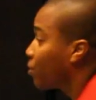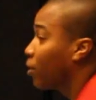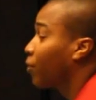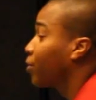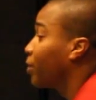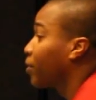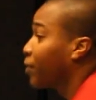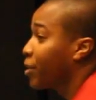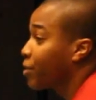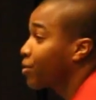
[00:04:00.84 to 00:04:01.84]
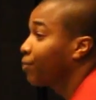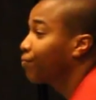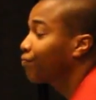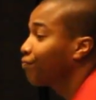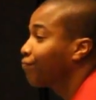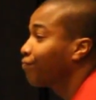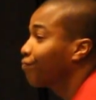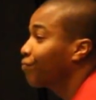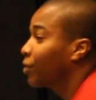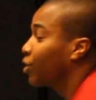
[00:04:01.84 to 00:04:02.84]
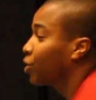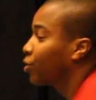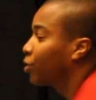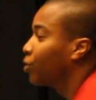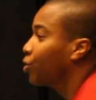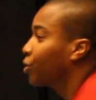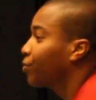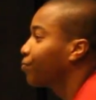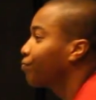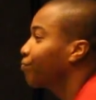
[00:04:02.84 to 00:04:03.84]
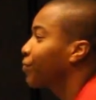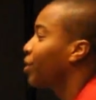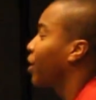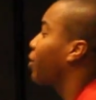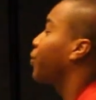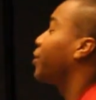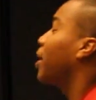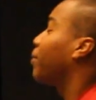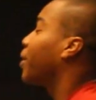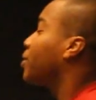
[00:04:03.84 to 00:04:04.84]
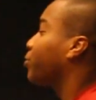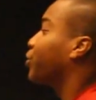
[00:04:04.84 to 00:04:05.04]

limits often like fears. They're just an illusion. Thank you for your time, guys.